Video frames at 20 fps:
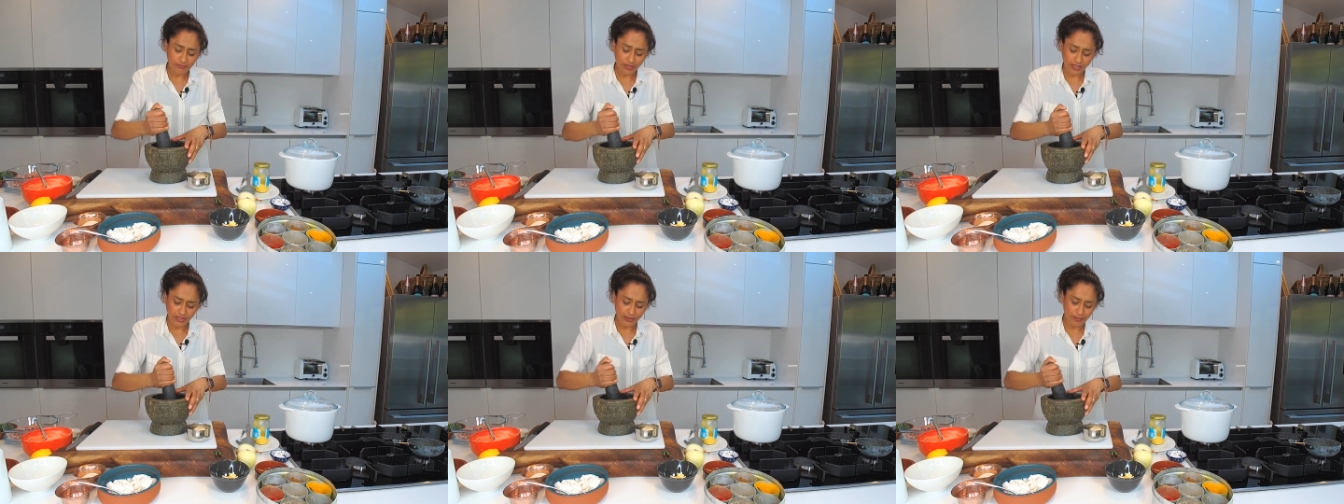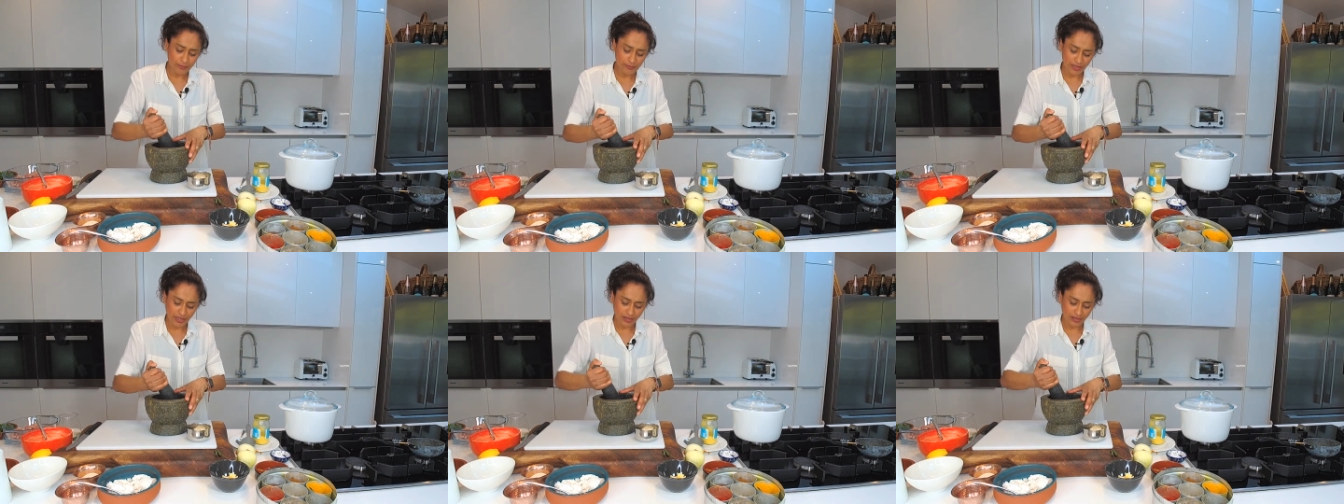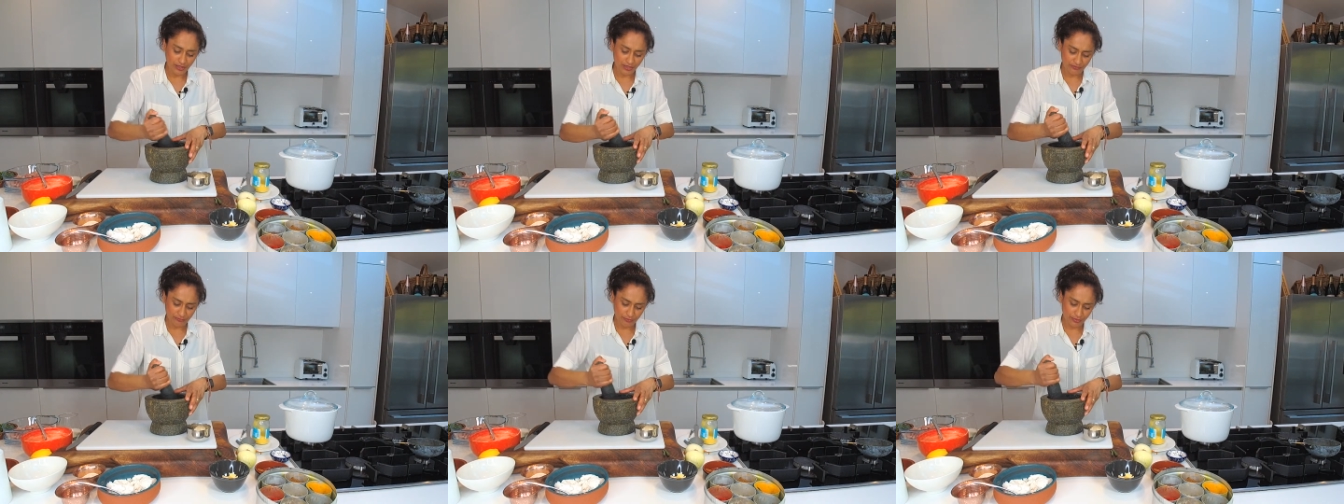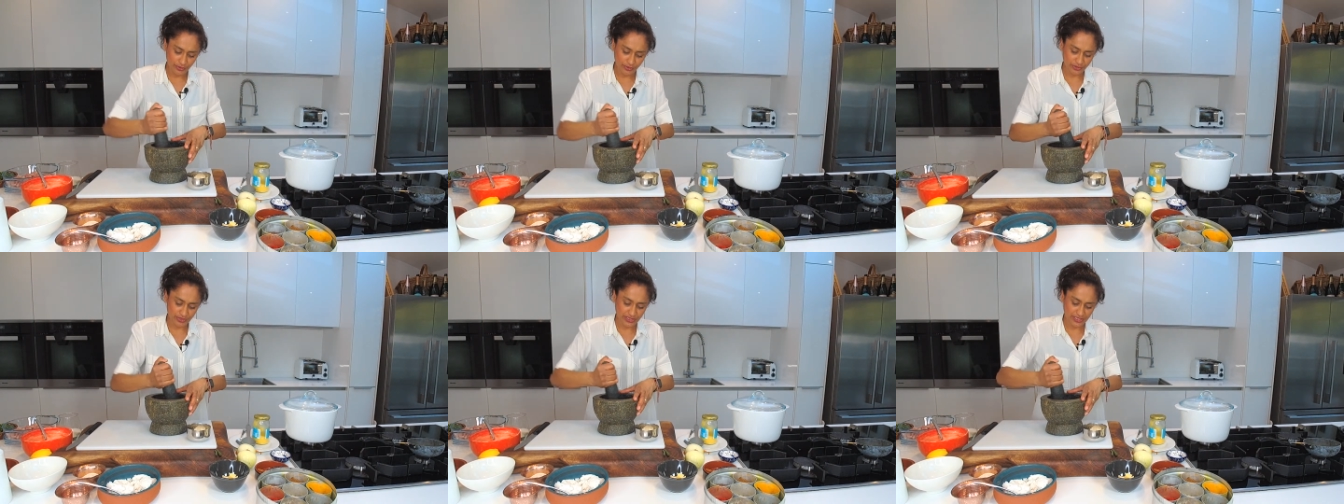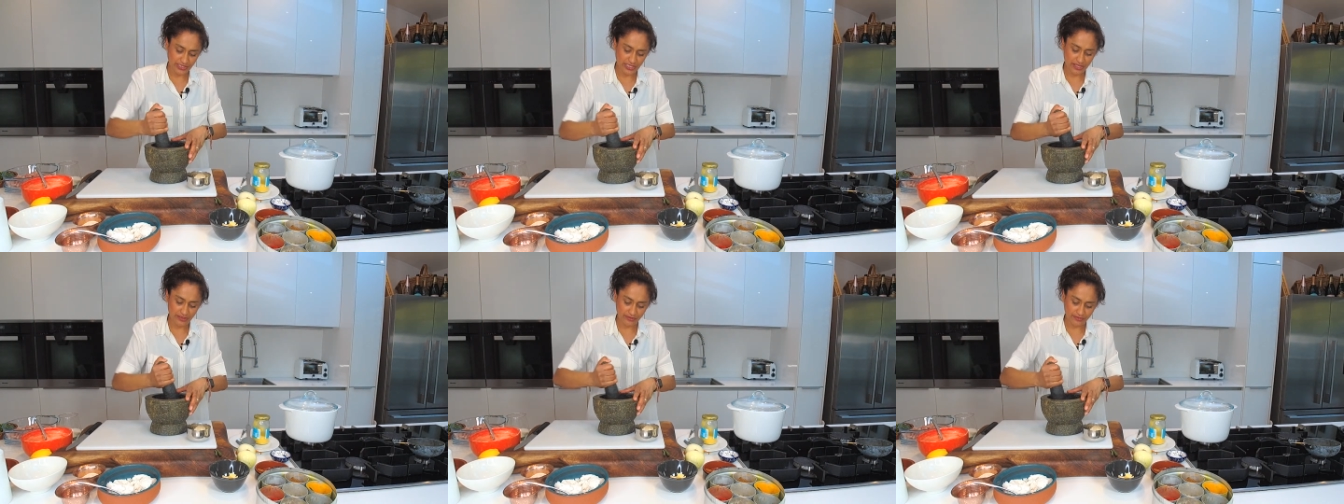I've put
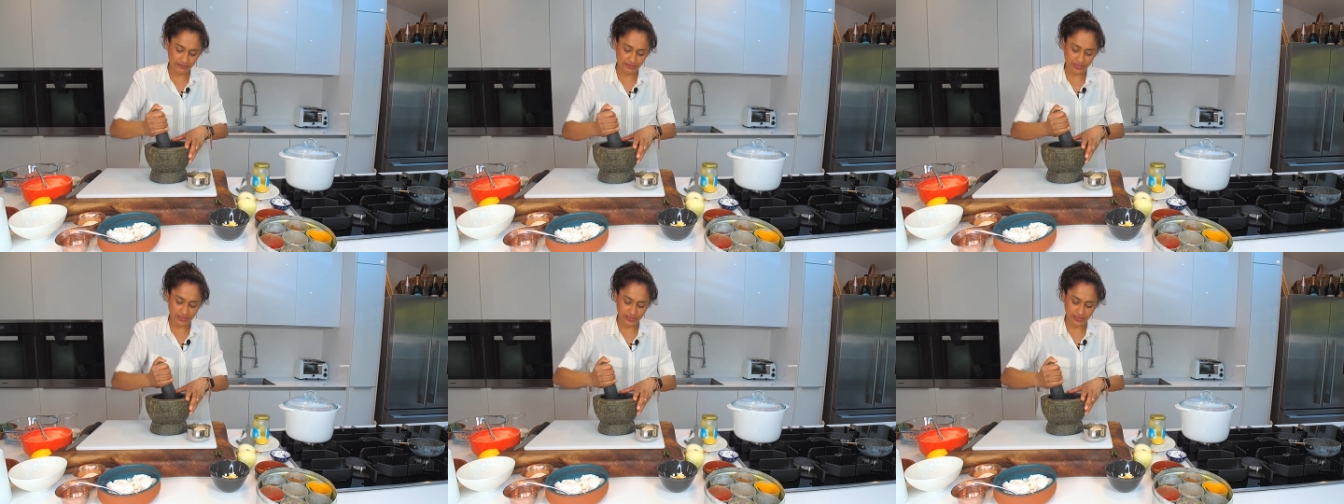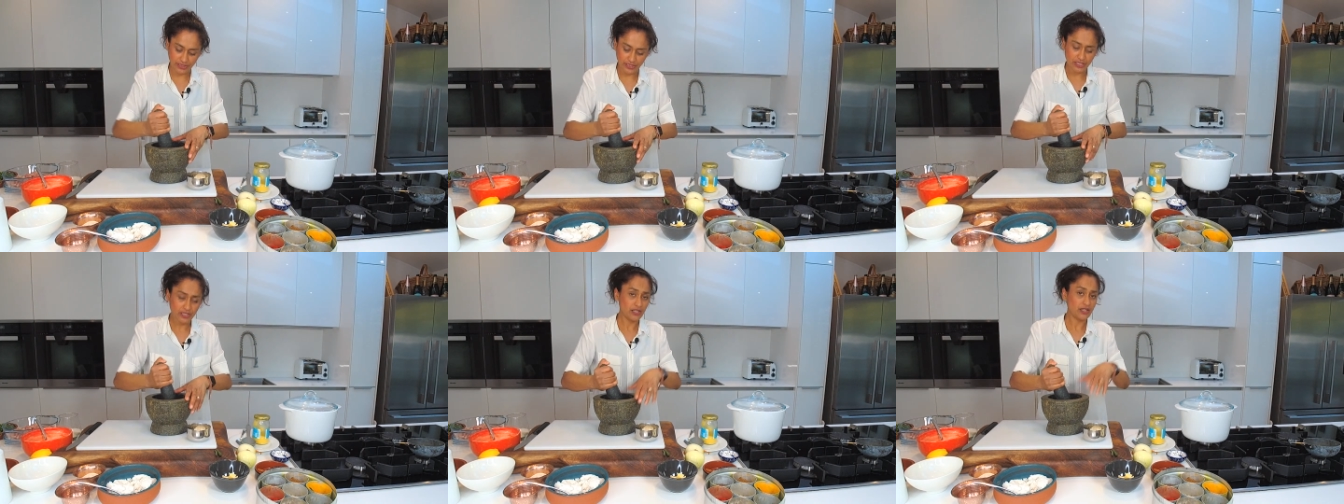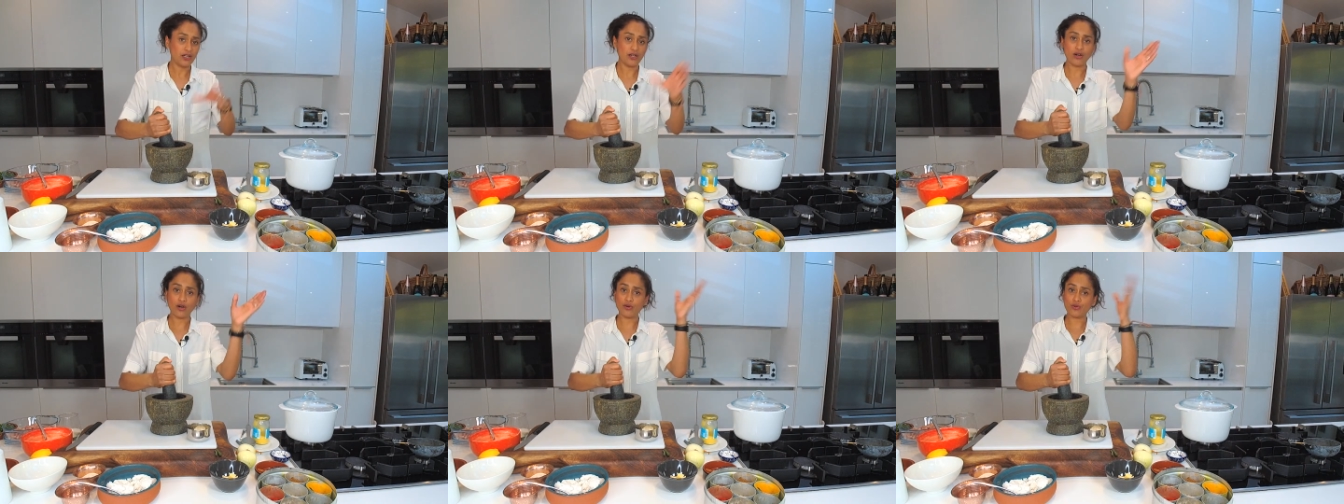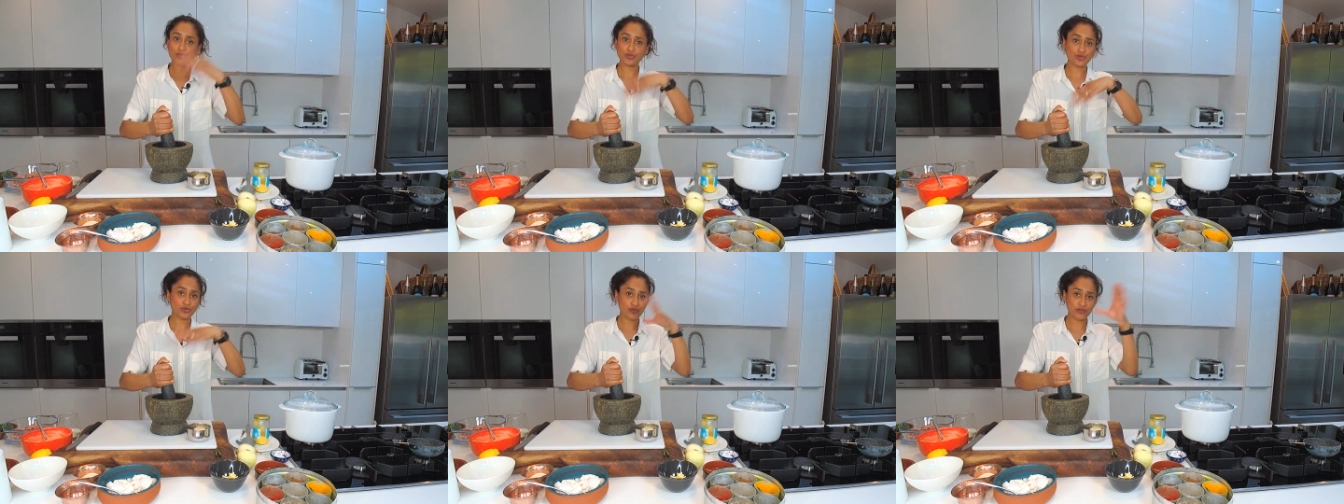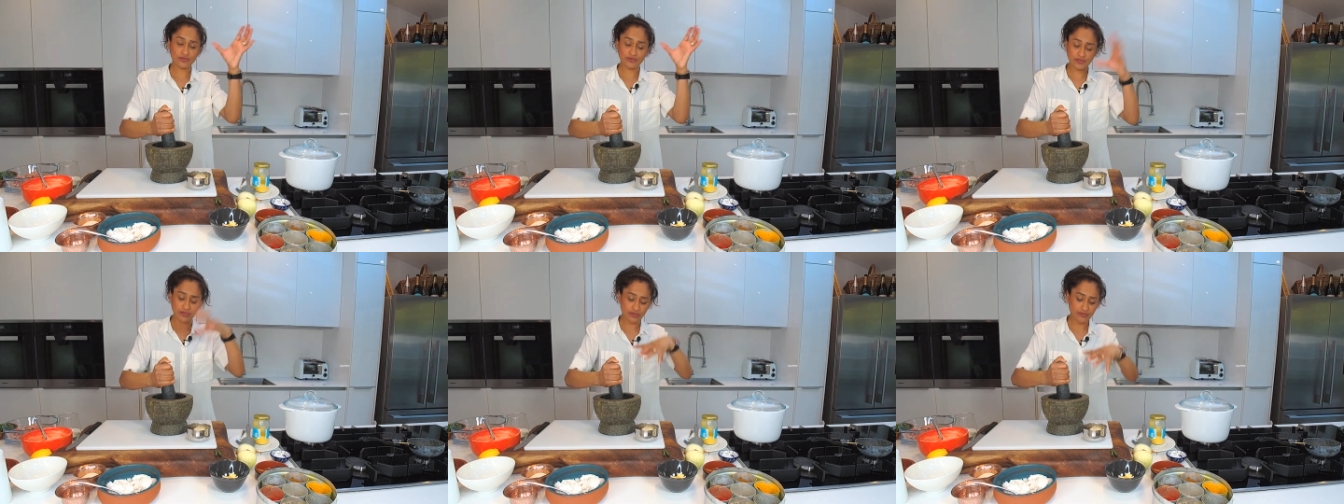together a whole sort
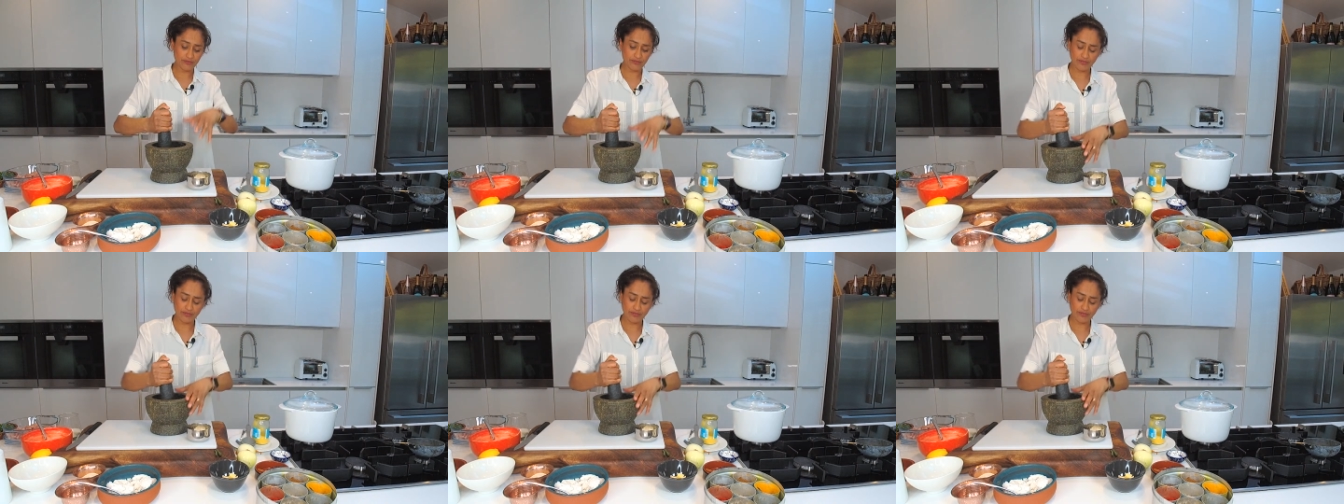of